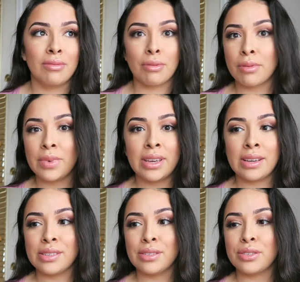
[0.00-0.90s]
for me
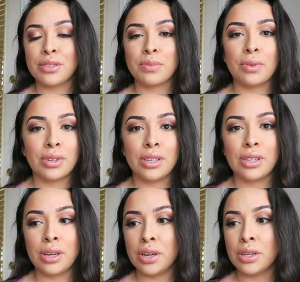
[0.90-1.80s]
as a nurse
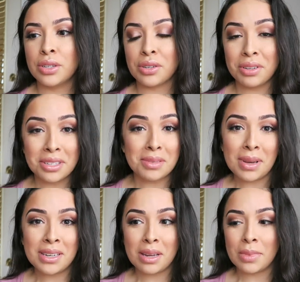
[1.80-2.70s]
working during this
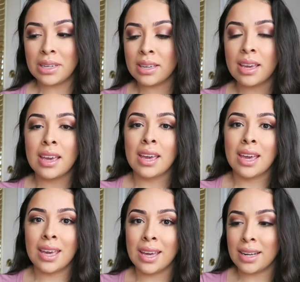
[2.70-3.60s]
pandemic.
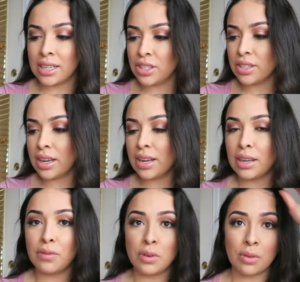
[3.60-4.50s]
And I just
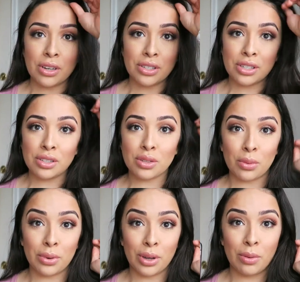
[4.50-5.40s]
got a few questions, so
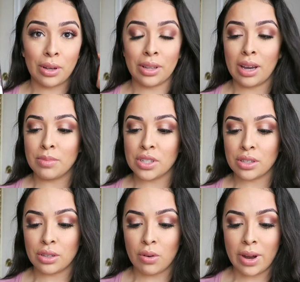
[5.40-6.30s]
really quickly I'm
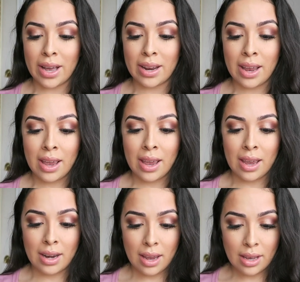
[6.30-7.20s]
just going to go ahead
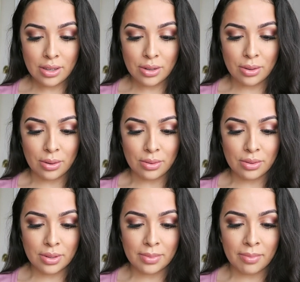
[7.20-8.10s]
and answer
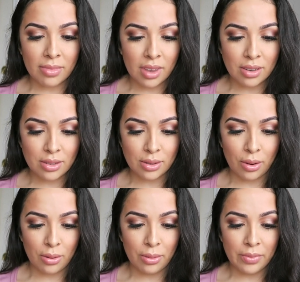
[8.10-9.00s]
those.
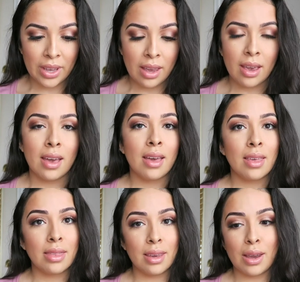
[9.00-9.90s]
So
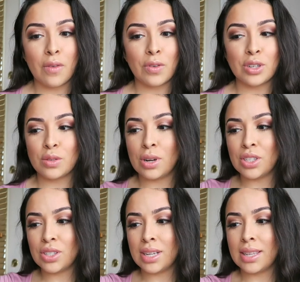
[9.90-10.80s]
the first
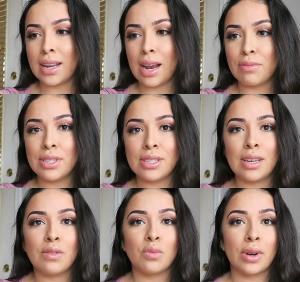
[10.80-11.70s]
question that I
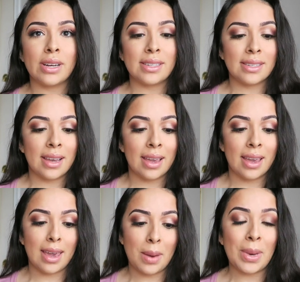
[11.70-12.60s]
received was,
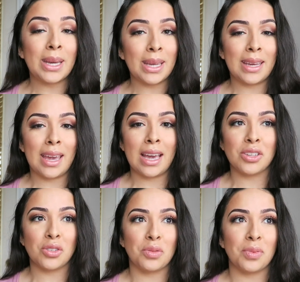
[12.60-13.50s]
am I getting
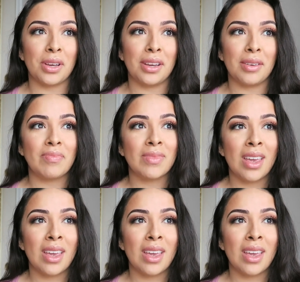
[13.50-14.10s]
hazard pay?